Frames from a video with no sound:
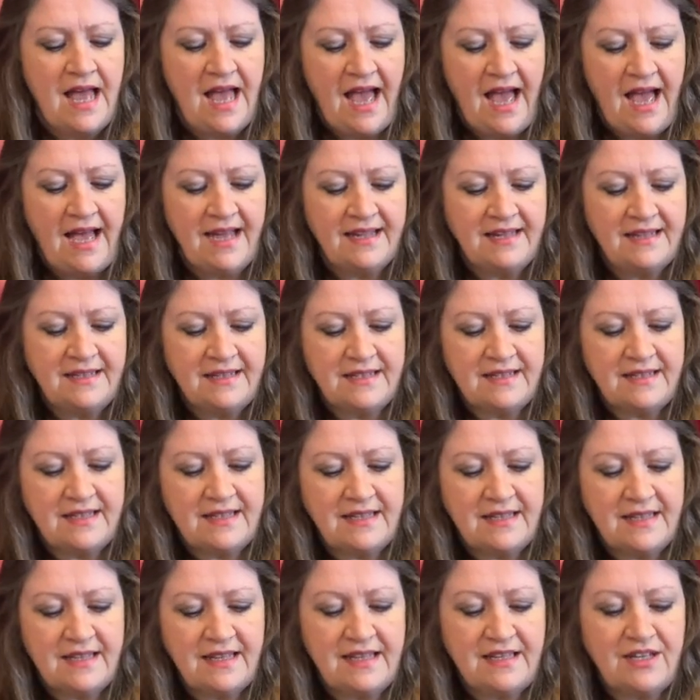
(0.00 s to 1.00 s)
And
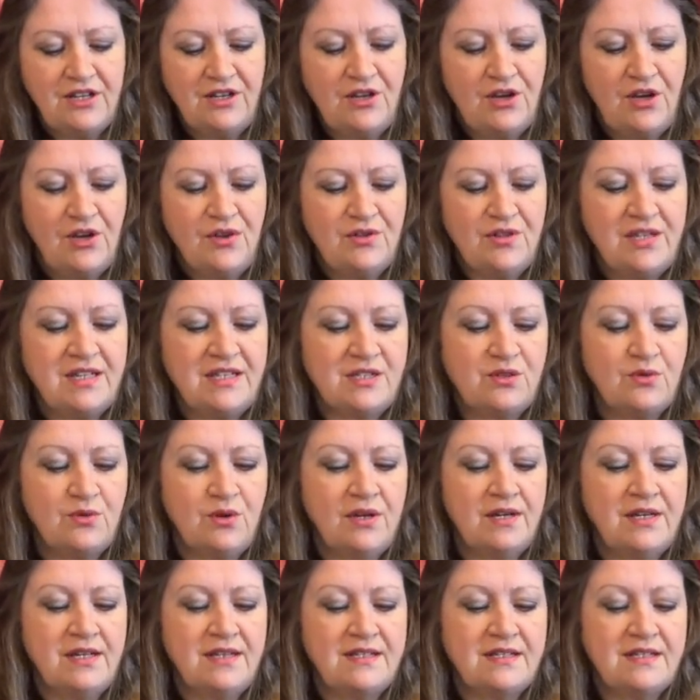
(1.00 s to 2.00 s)
you know, this
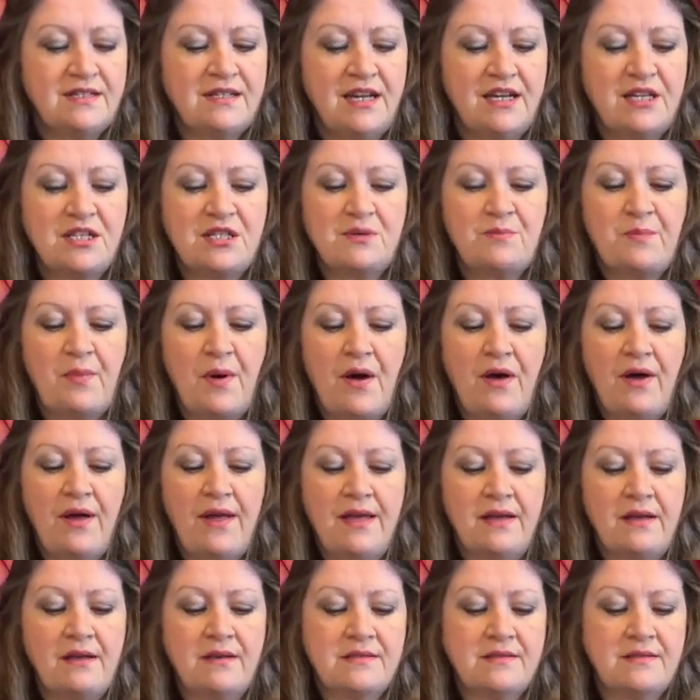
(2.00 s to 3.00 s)
one, instead of
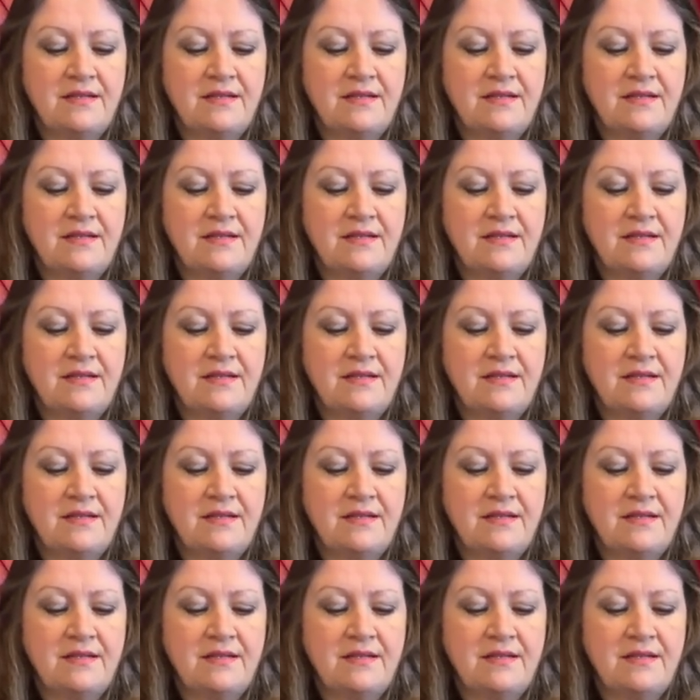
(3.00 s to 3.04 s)
spikes,